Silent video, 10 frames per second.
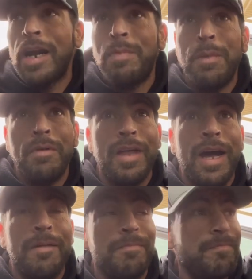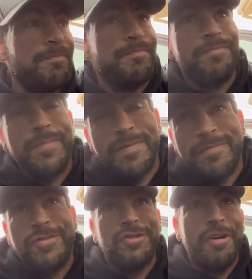people that
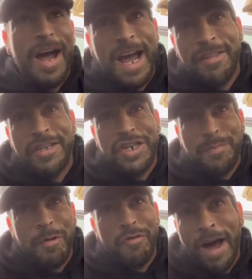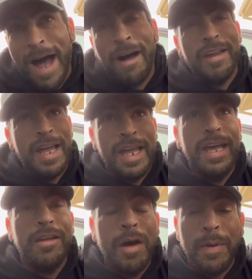try the cheaper route and
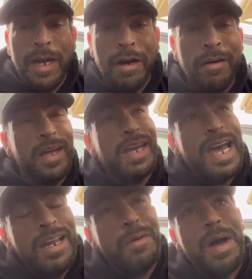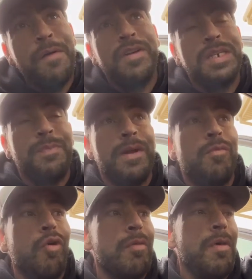end up here and end up having to spend
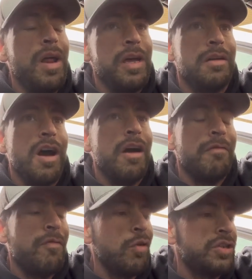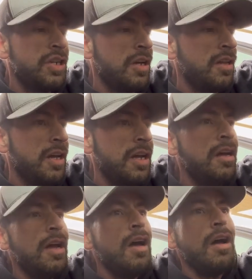more money, and unfortunately,
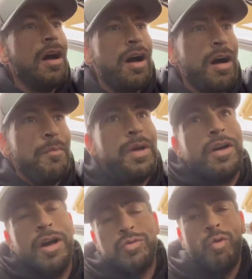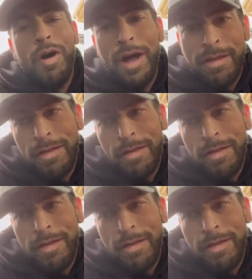because one,